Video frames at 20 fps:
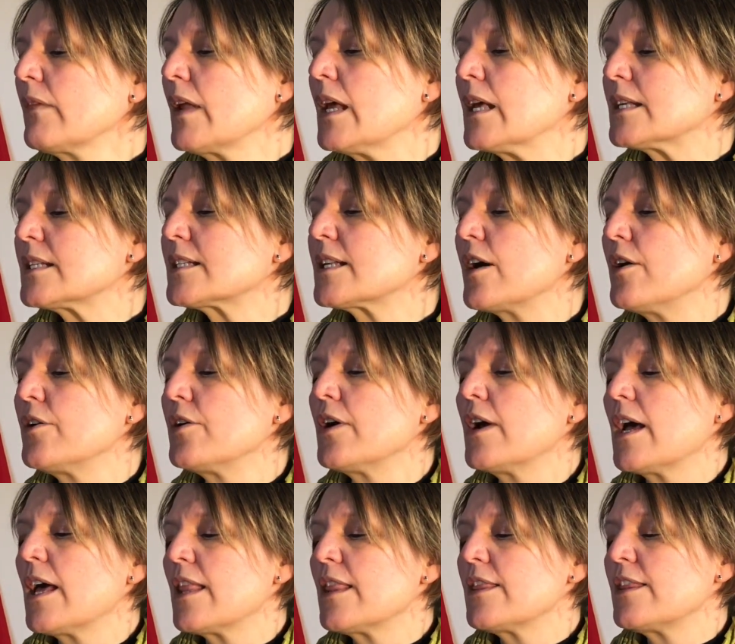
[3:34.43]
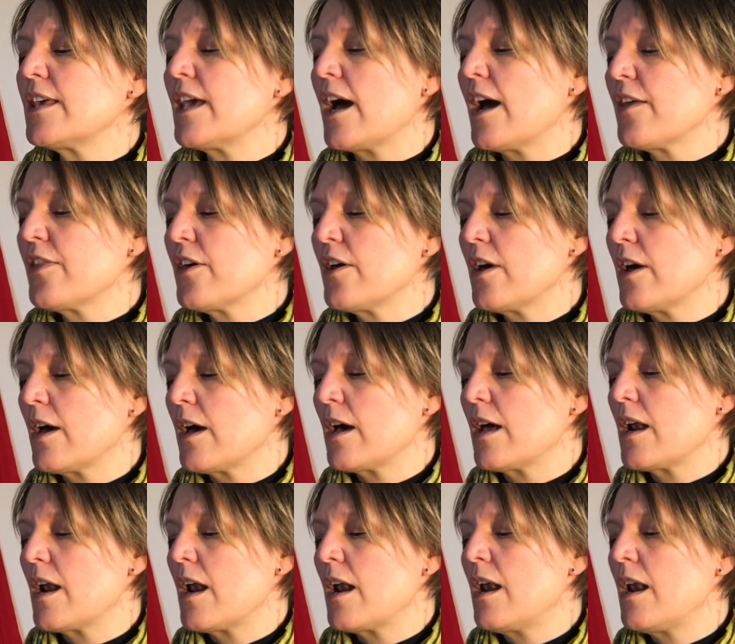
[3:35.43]
So the other
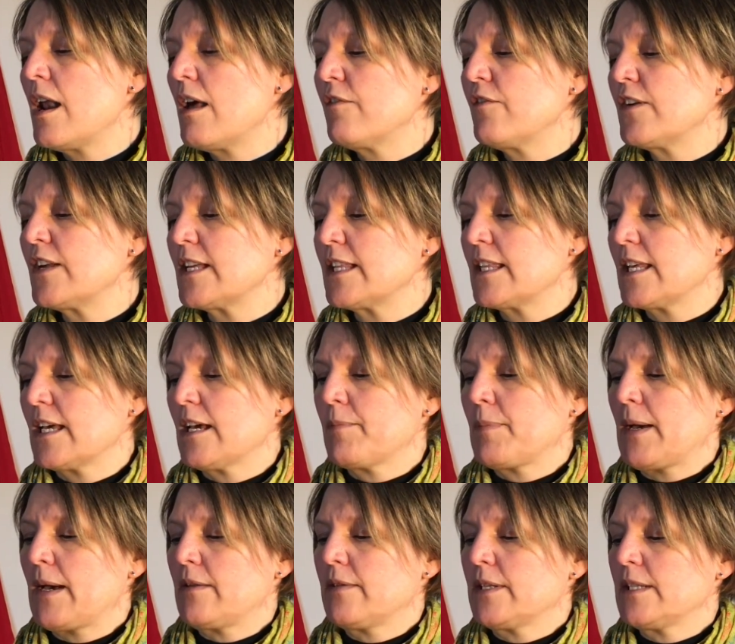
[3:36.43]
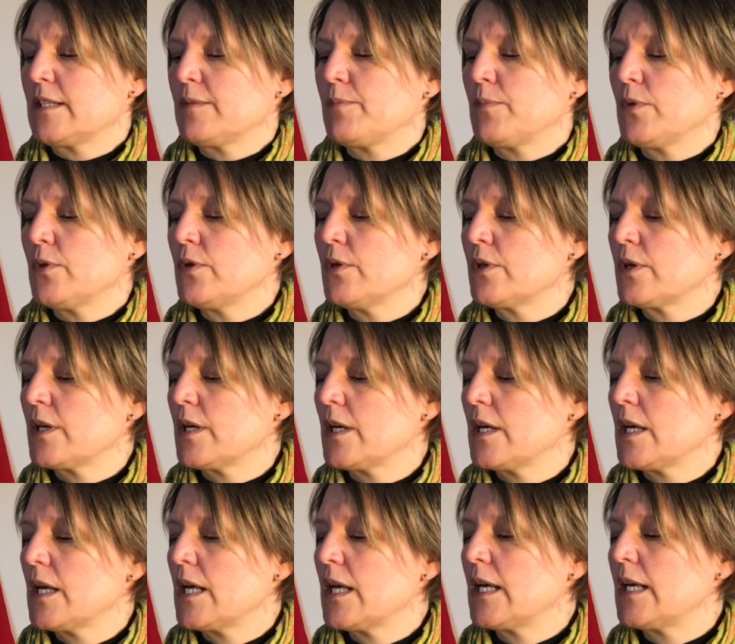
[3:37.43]
lovely thing about this book
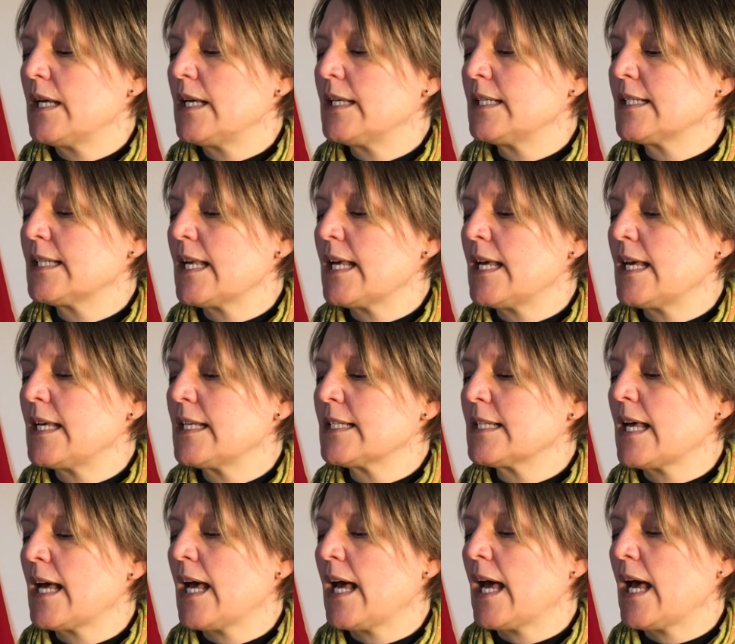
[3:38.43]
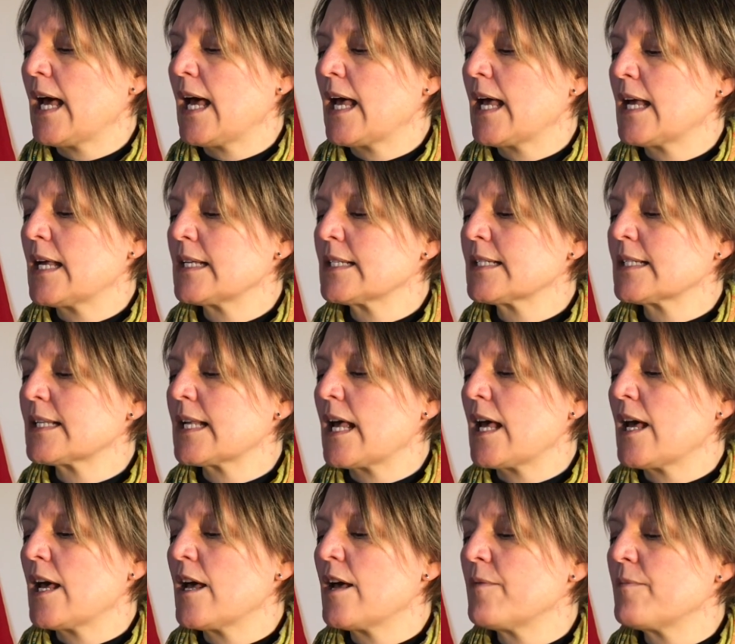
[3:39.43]
is it has
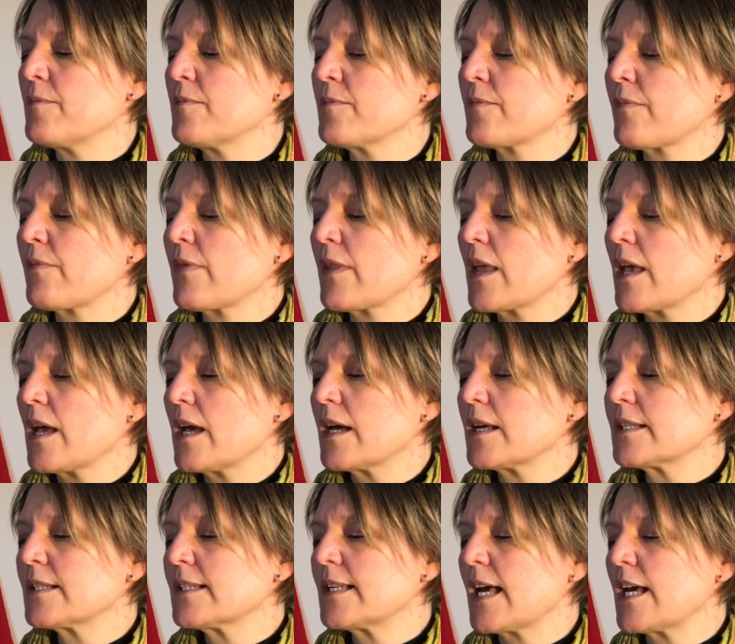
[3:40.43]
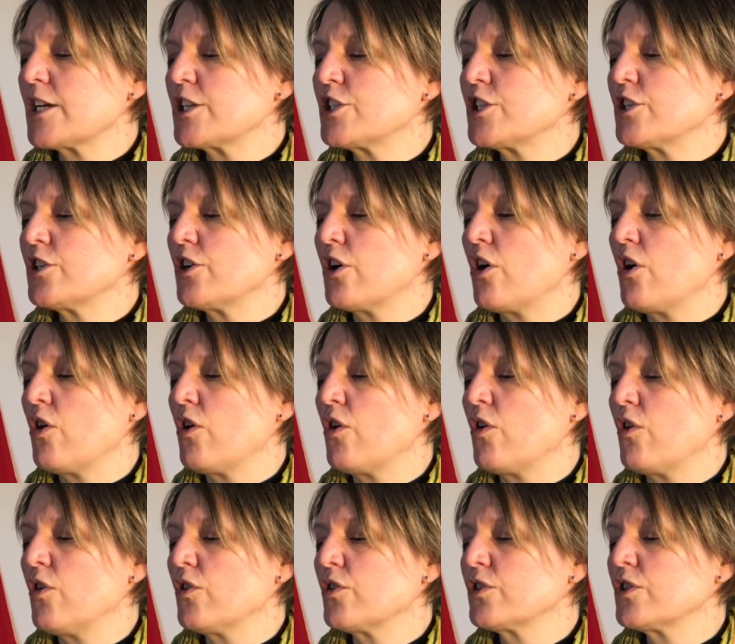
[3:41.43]
a section
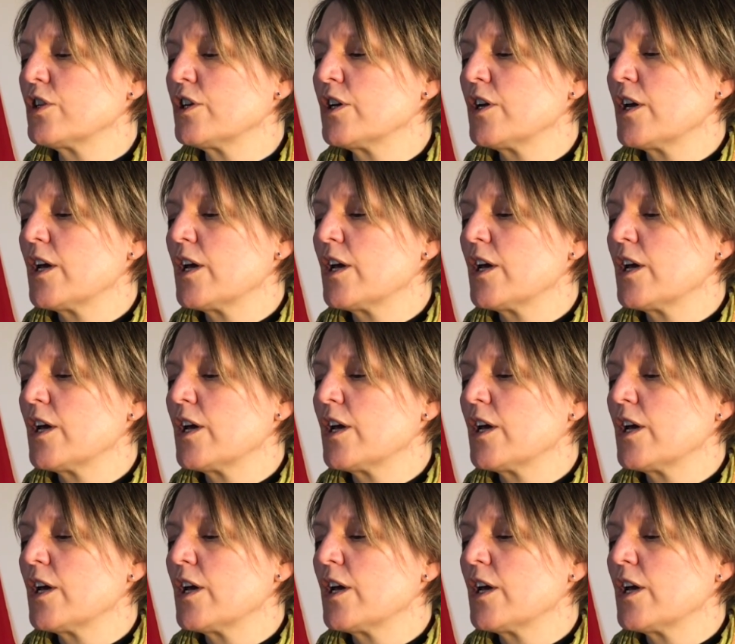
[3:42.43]
on